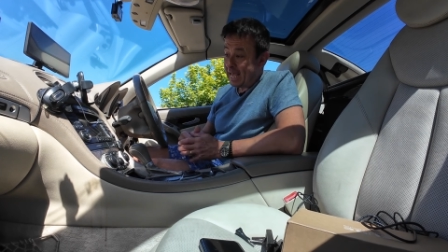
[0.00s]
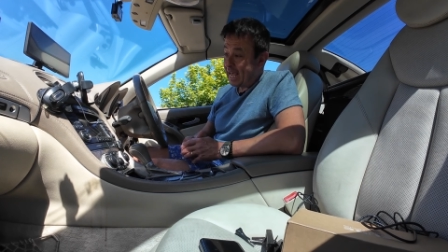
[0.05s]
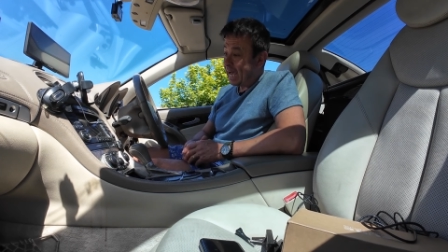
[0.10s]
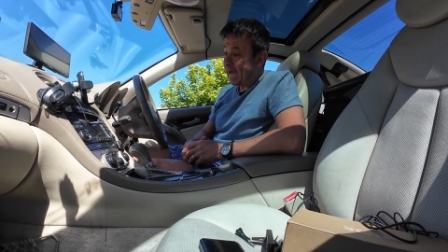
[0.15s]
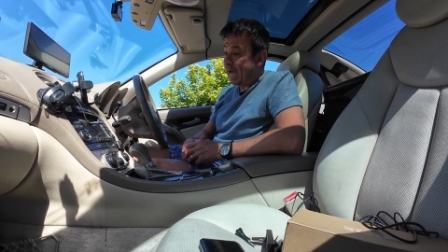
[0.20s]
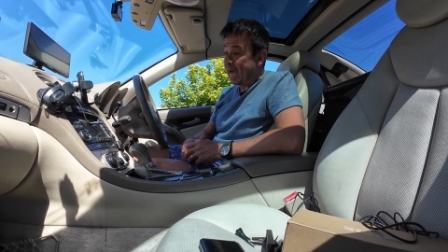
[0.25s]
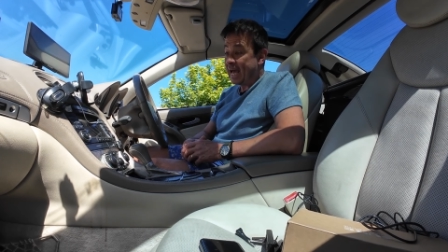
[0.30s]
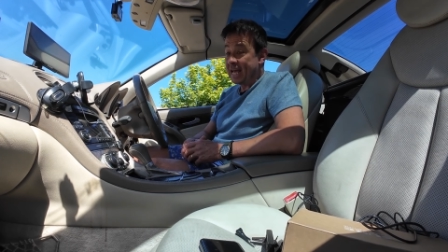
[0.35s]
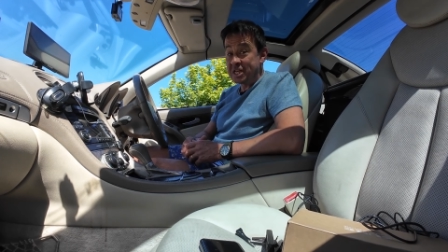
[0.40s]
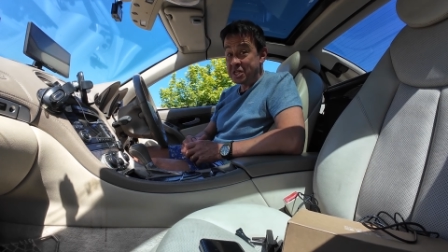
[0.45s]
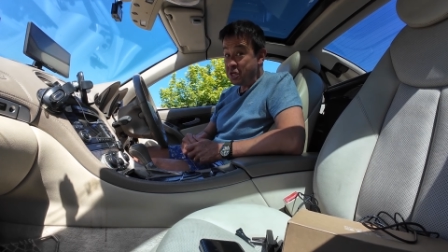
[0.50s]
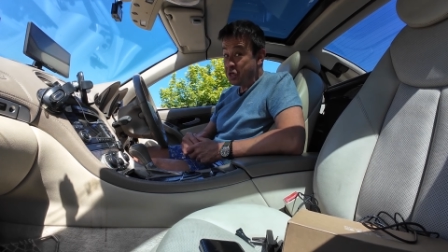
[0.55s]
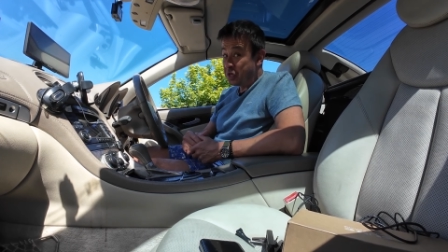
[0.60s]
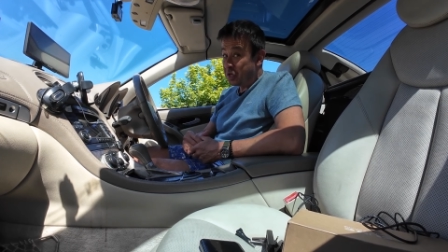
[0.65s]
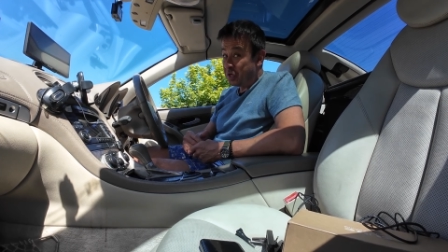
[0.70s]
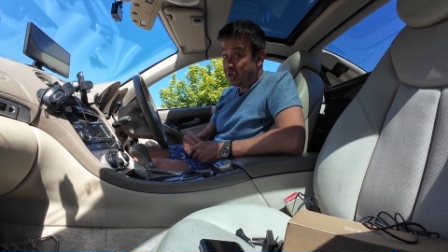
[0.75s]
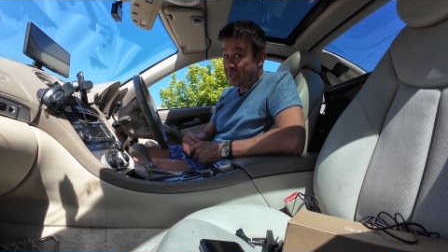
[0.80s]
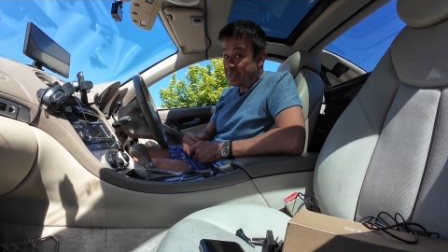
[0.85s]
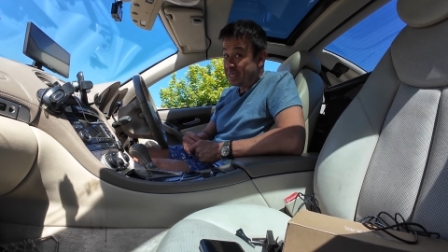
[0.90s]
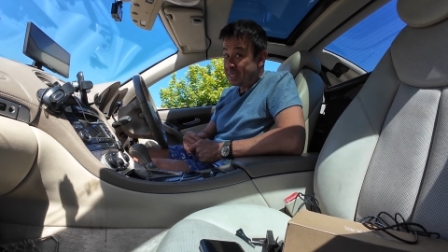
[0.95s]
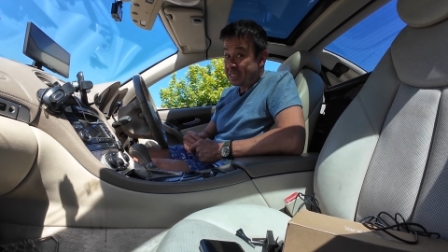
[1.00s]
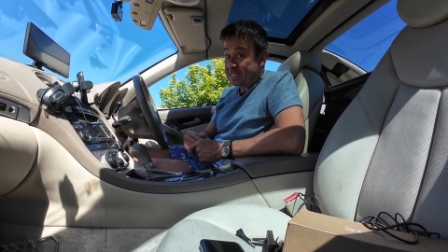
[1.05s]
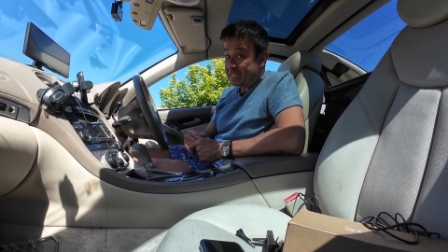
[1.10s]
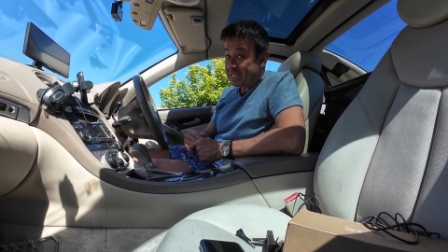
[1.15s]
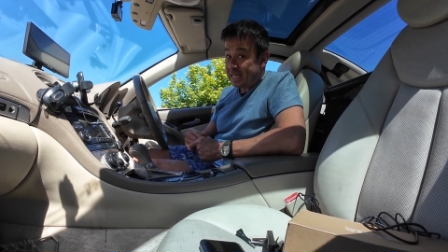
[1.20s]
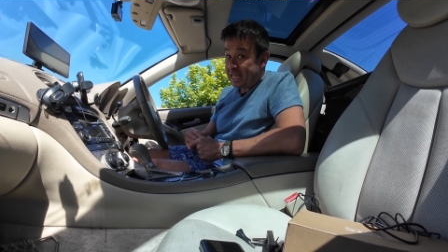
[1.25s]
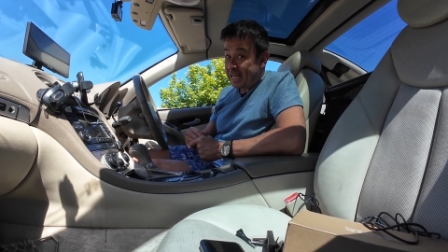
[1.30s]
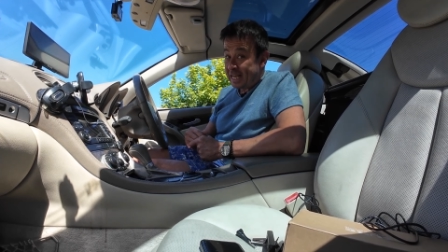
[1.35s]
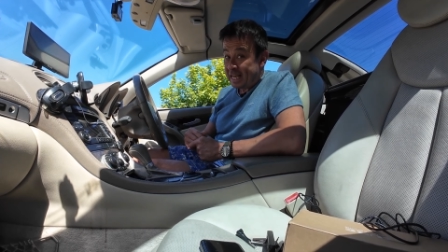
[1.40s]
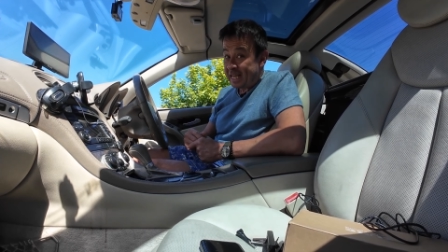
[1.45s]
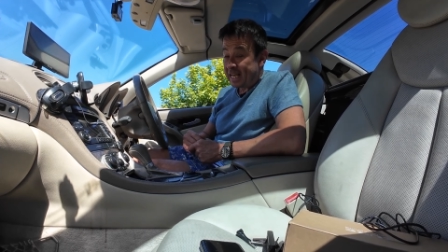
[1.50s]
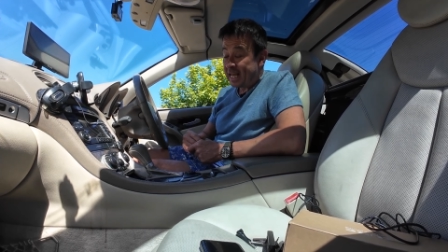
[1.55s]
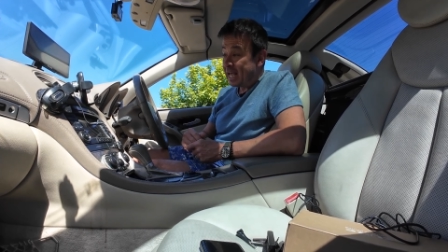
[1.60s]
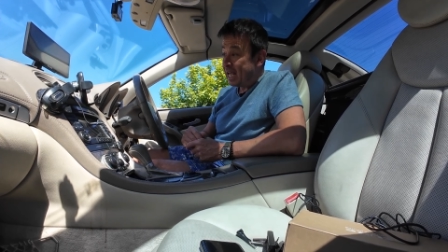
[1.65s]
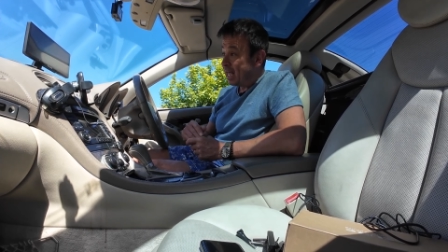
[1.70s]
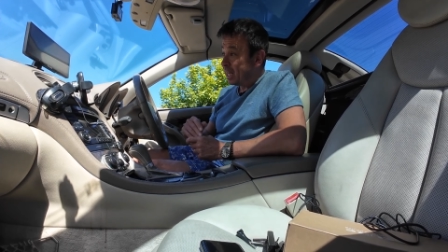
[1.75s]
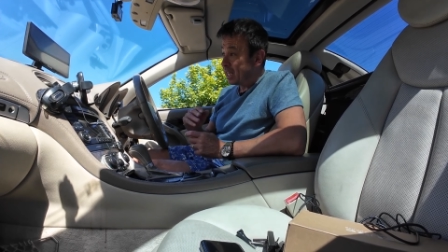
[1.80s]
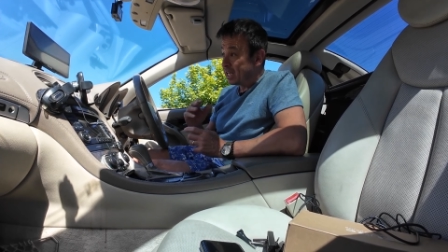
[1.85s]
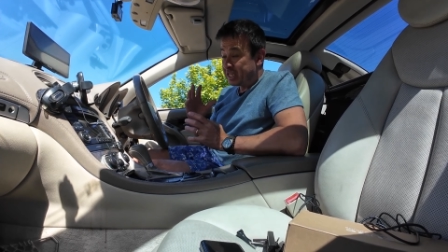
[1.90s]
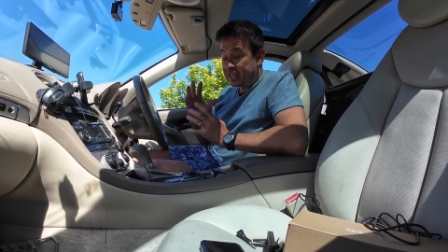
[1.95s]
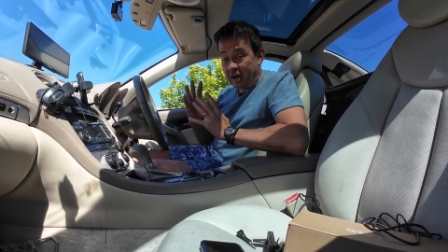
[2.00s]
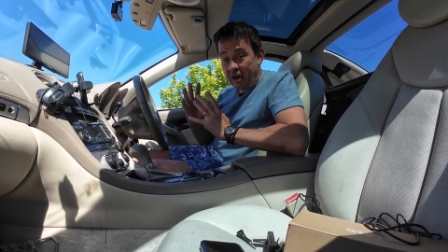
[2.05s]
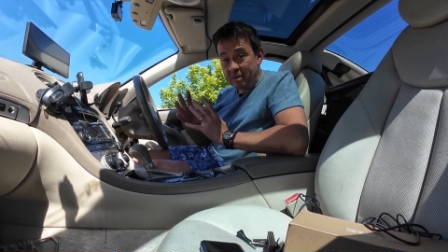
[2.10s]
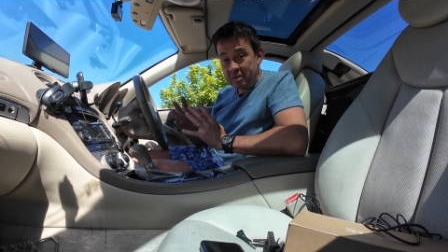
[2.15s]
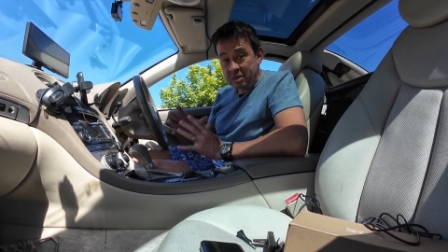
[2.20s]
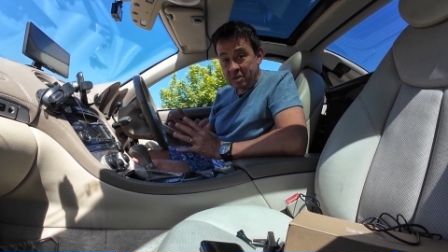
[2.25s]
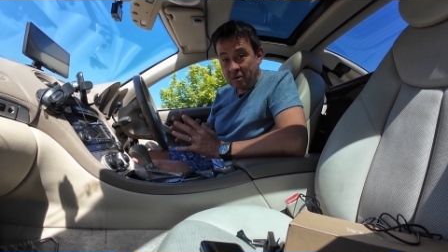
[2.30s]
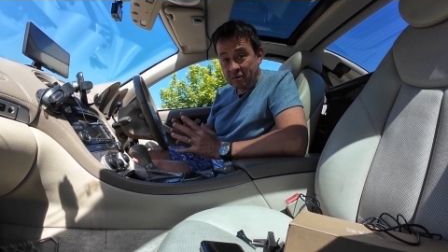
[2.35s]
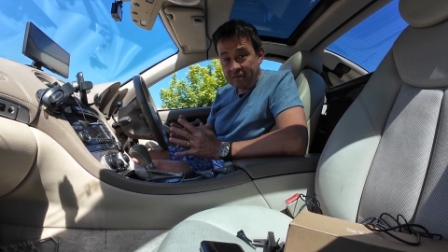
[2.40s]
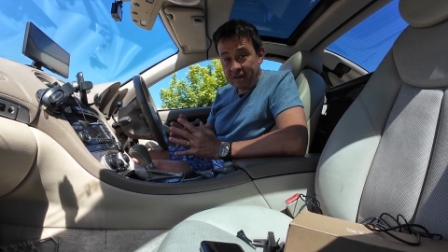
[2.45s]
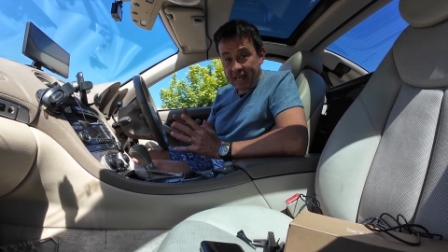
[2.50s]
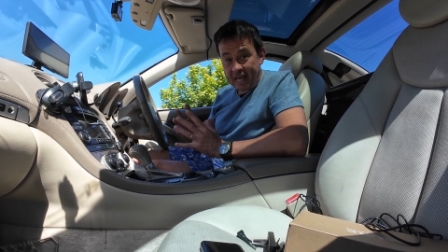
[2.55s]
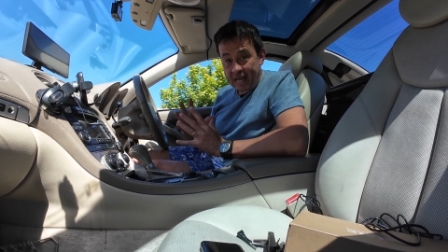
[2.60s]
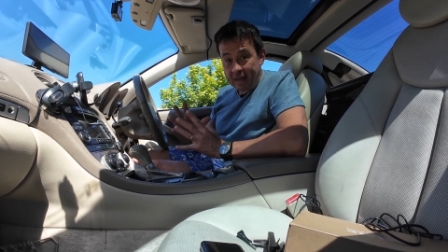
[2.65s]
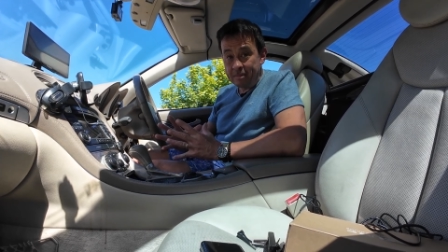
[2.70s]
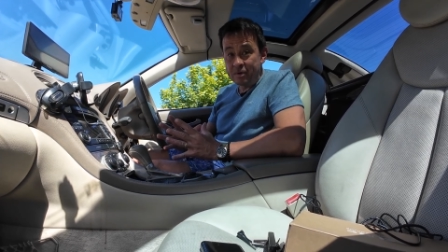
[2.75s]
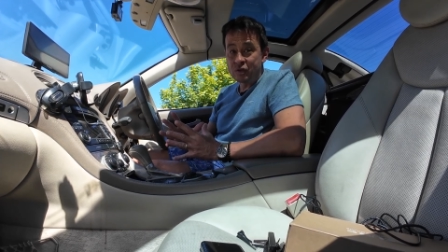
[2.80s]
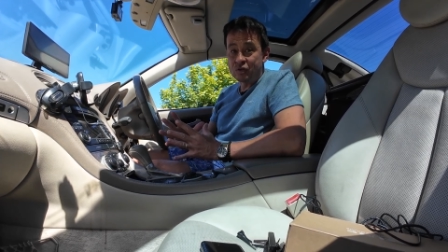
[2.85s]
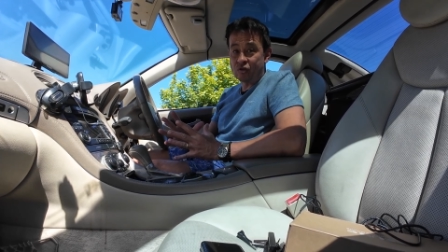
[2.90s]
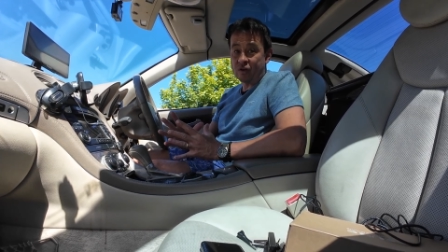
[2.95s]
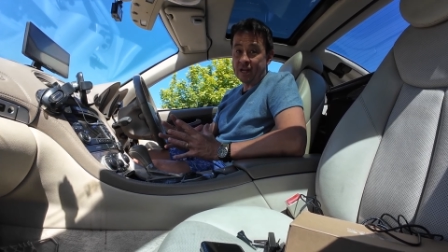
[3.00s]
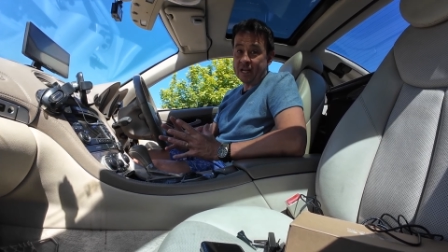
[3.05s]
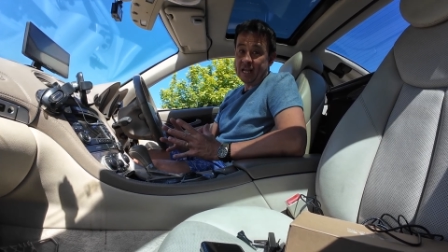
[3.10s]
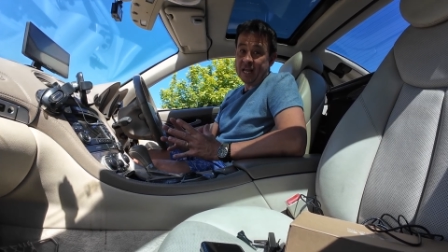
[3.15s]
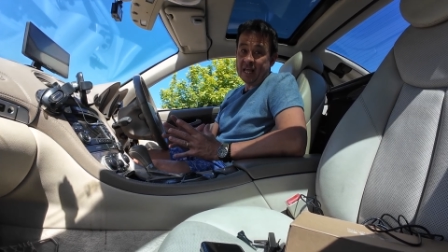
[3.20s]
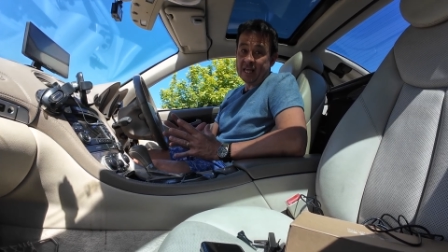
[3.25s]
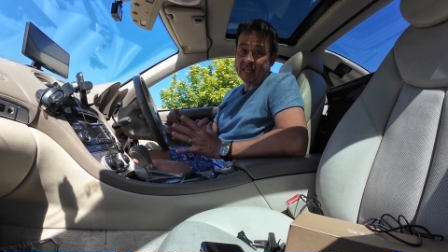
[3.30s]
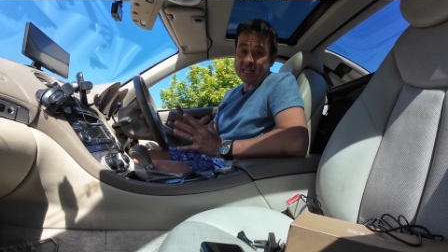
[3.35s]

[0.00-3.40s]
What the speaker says: And you couldn't see the types of imagery